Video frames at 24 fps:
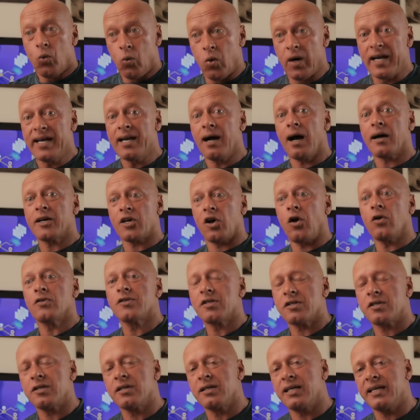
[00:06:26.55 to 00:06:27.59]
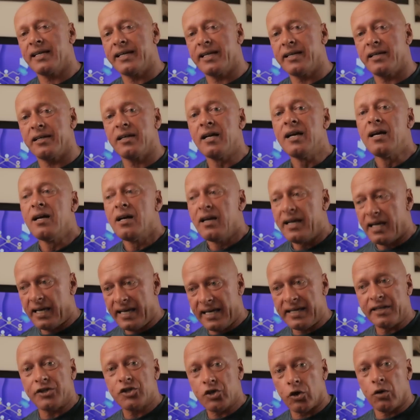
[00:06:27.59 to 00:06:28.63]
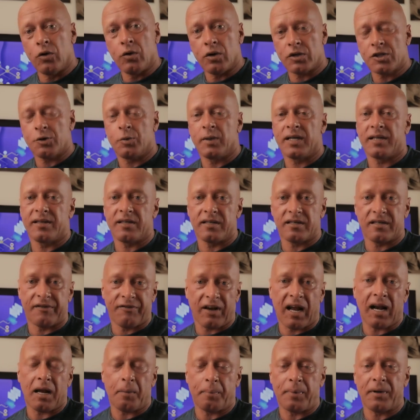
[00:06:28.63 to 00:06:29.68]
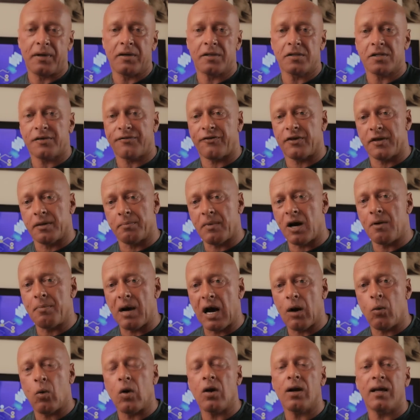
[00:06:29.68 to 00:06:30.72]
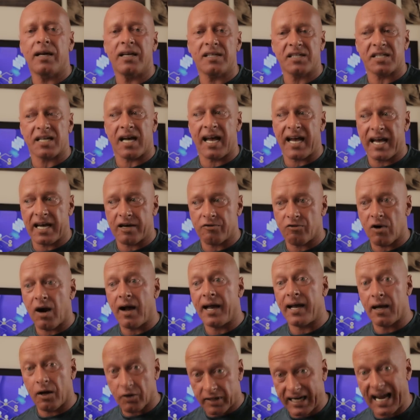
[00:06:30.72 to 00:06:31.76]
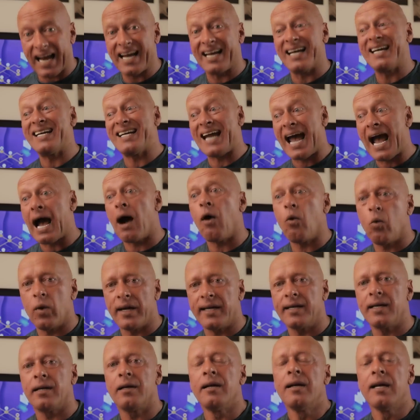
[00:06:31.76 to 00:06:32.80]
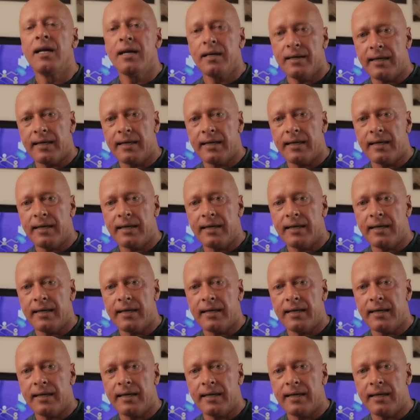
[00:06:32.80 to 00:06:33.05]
we are constantly in talks with the developers for the mobile wallet saying, right, okay, now we